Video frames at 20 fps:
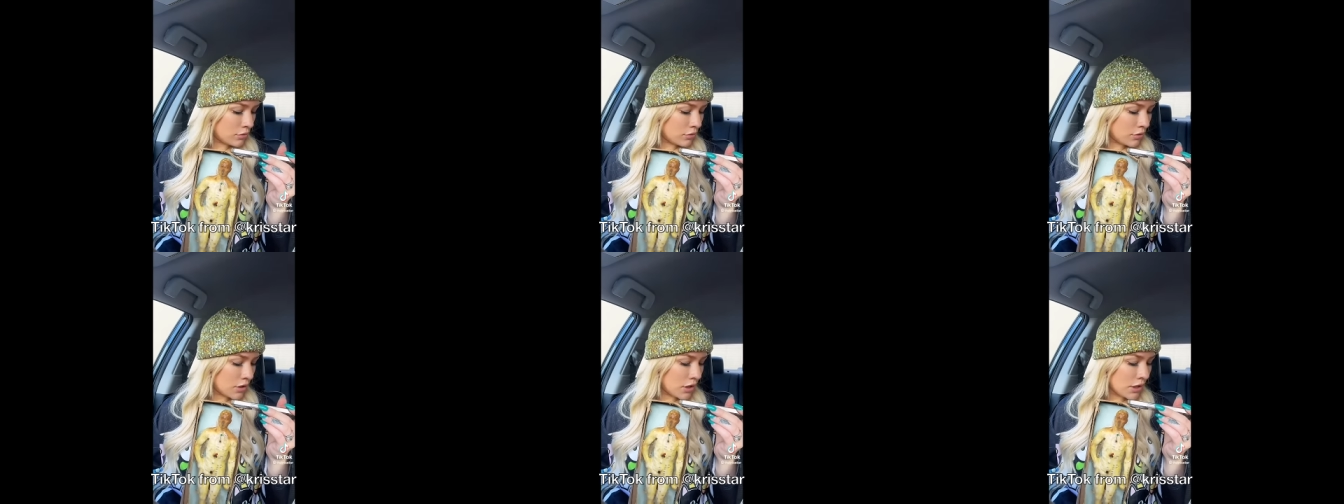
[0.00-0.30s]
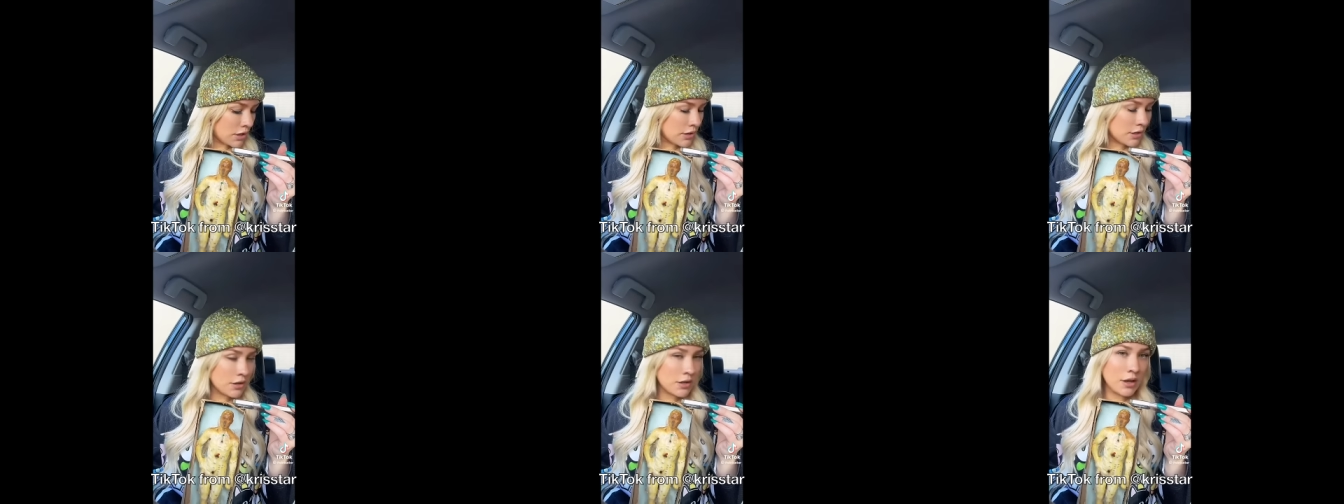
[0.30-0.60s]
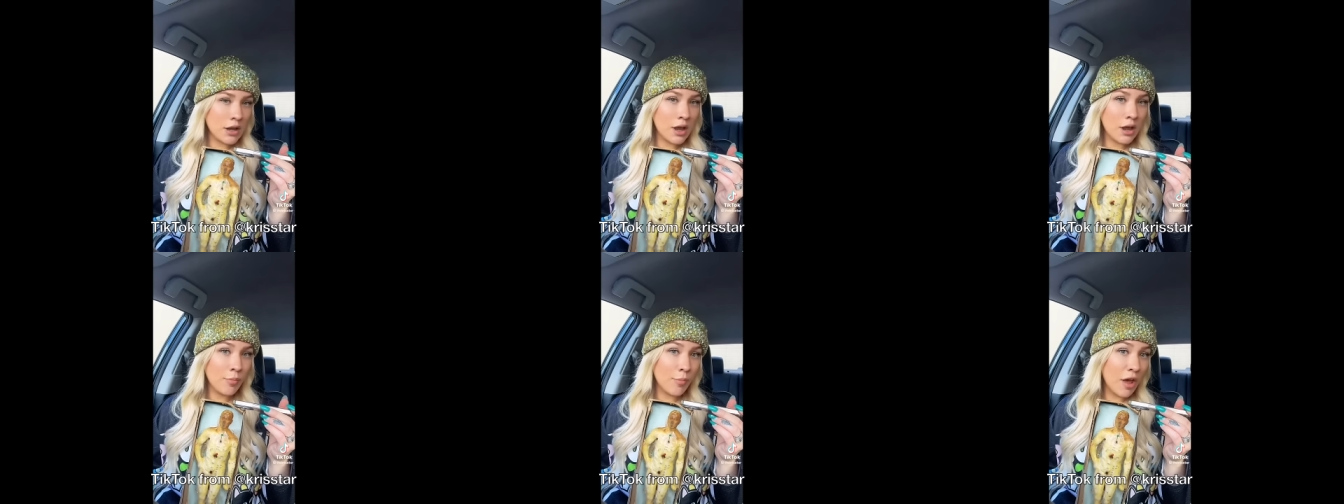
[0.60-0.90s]
This
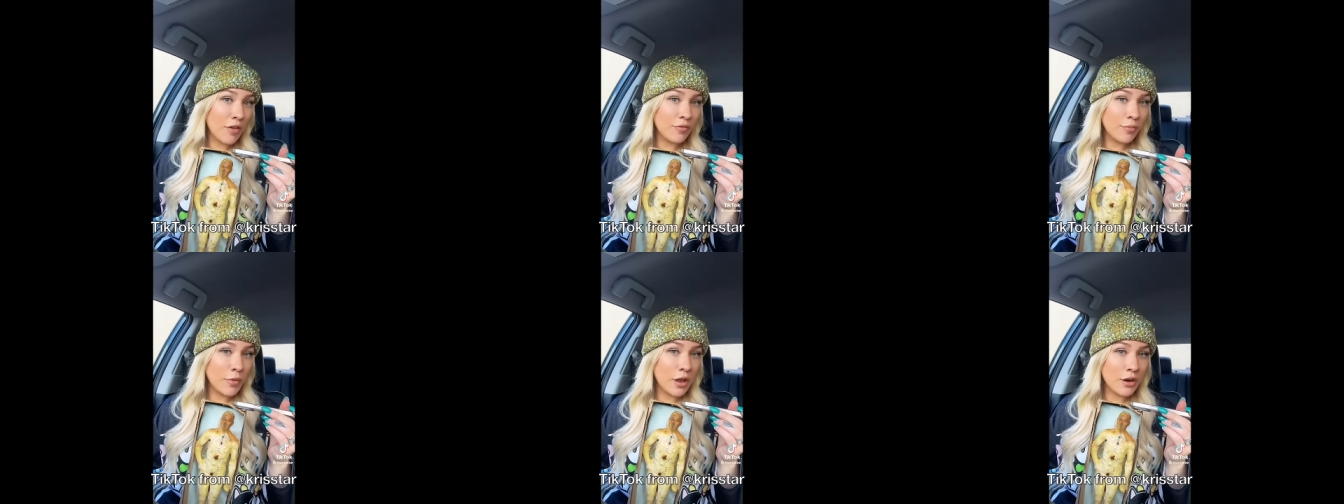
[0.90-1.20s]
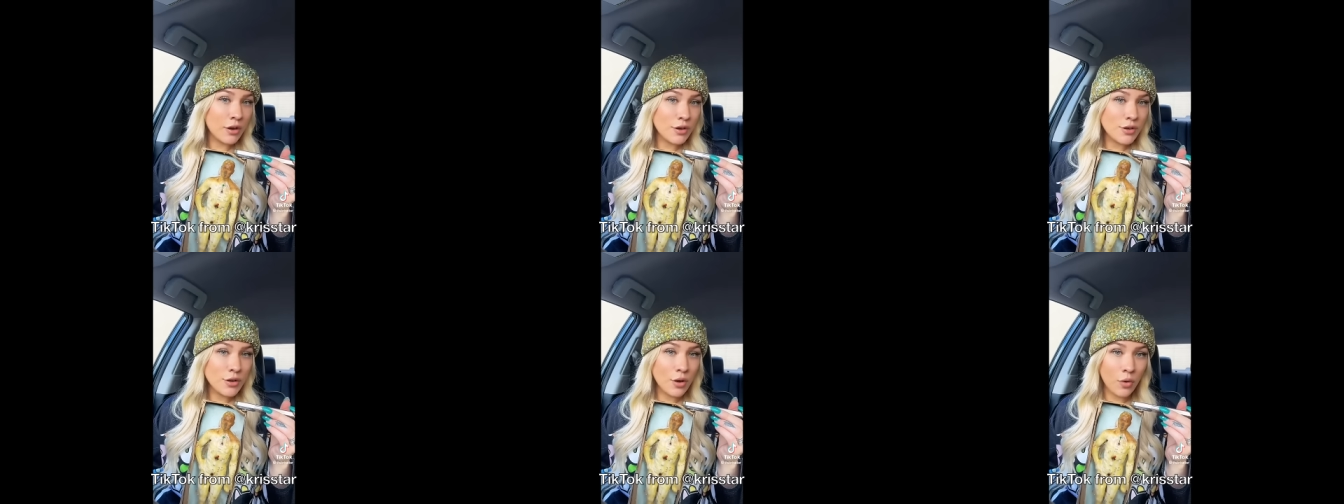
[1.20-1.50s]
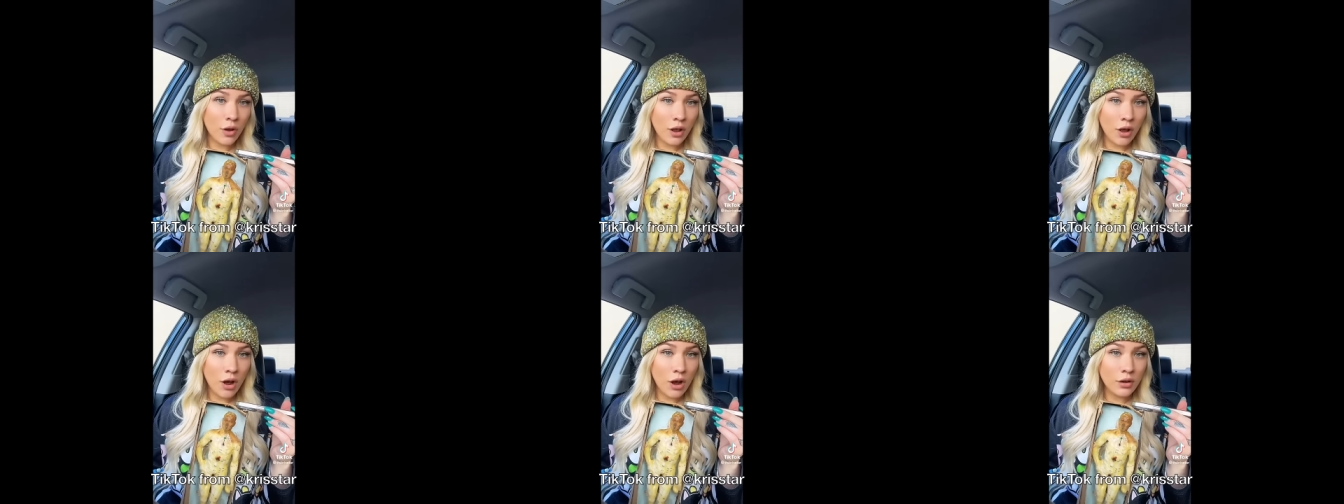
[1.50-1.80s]
EMF meter is
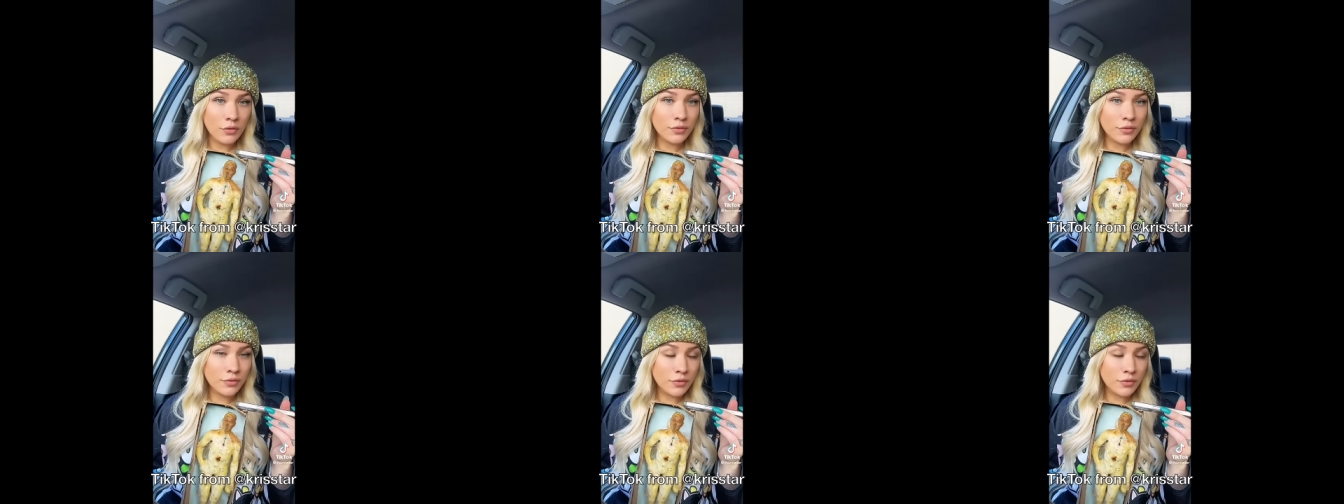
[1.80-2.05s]
going off.